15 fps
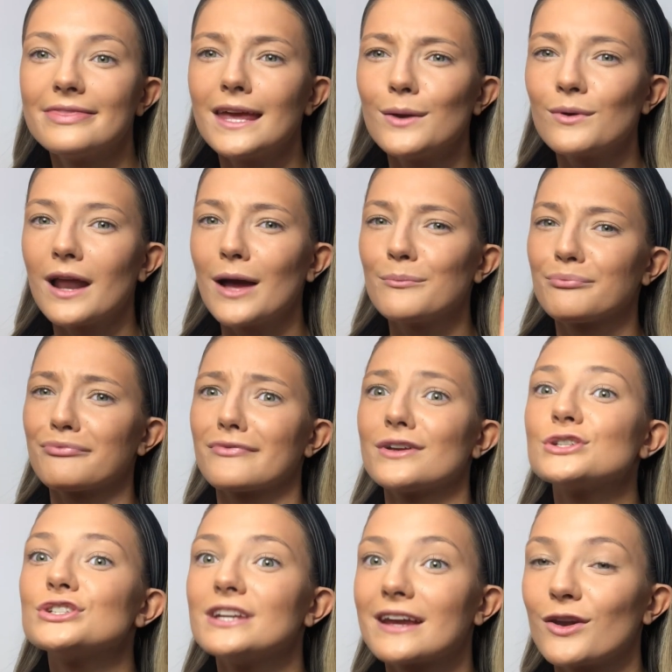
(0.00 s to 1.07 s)
They were like,
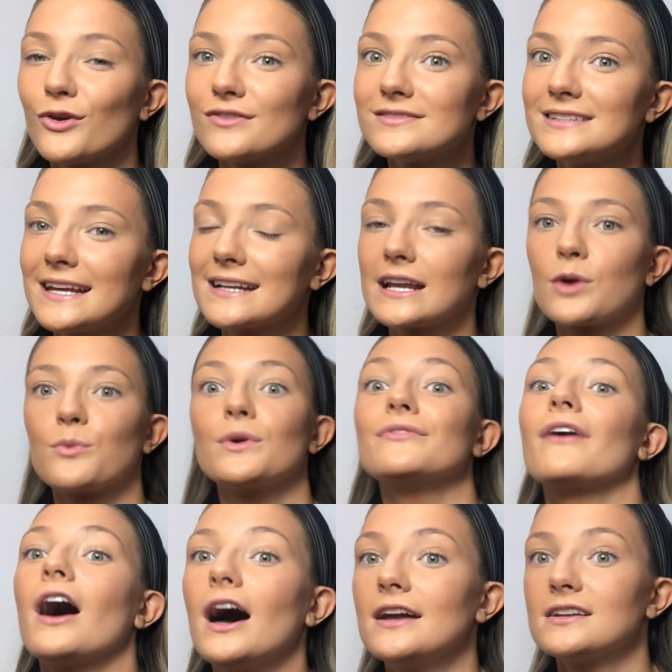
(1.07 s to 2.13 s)
she cannot sing, like, we've
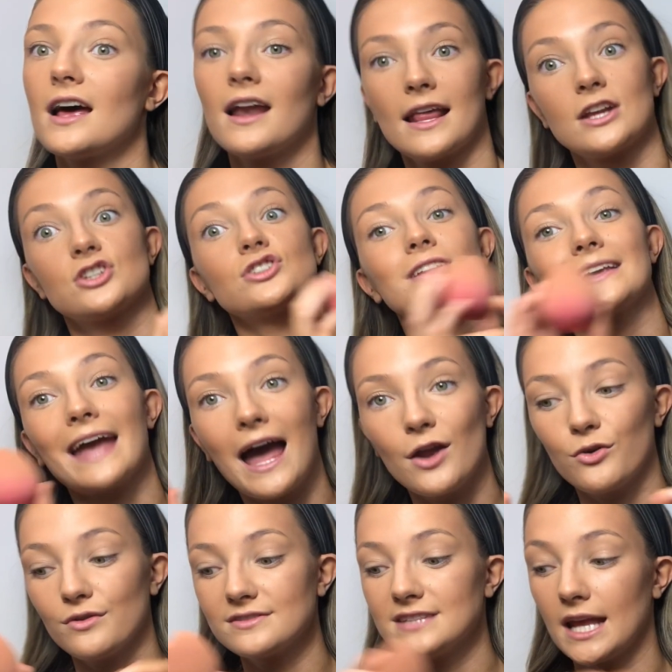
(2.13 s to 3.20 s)
heard her, like, she
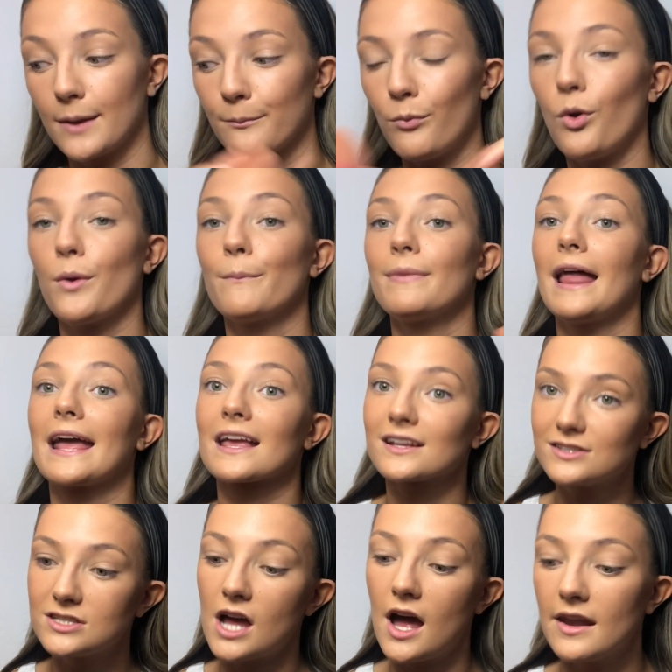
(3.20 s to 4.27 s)
cannot sing, point blank,
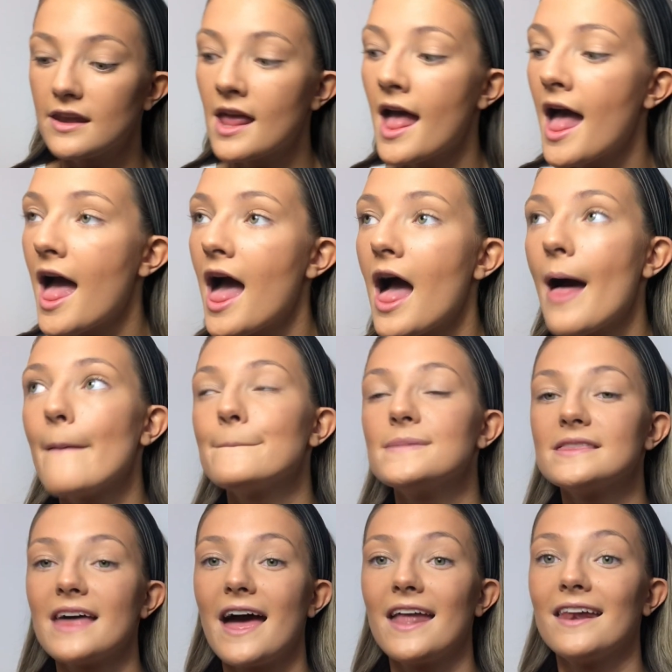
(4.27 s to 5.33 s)
done.
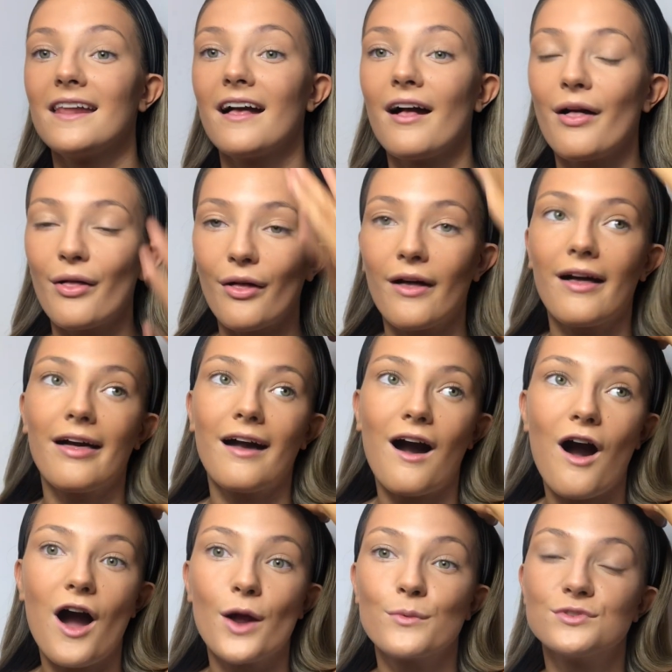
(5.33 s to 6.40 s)
But then
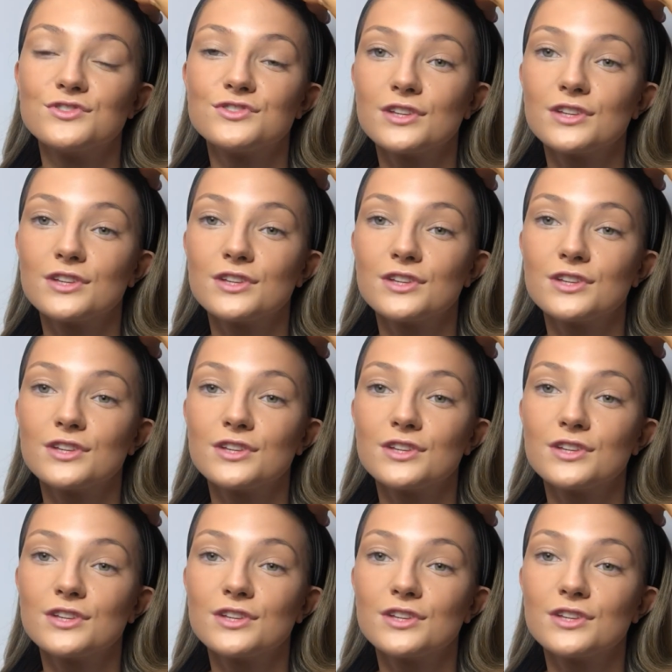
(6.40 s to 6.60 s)
I was